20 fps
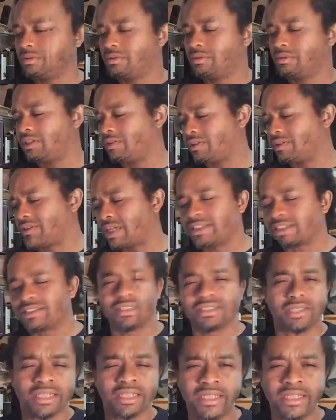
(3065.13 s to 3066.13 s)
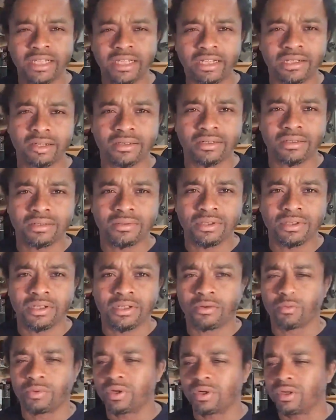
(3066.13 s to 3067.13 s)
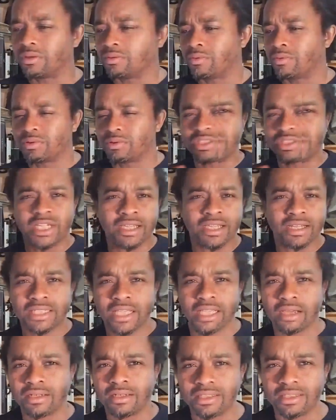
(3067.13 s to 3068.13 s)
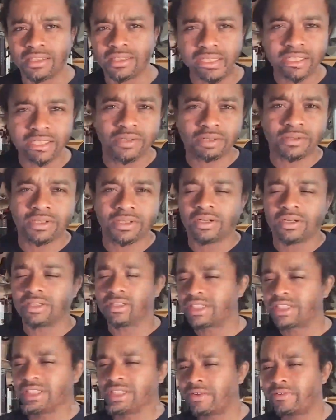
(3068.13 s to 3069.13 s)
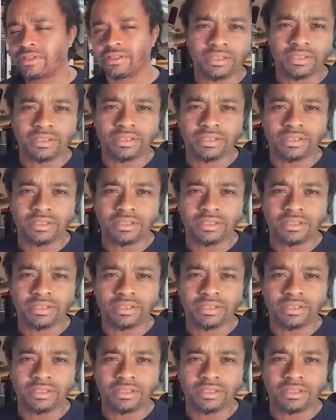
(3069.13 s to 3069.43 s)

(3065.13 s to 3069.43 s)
You know, it's not just here. You know, we're checking this out in Ezekiel 37.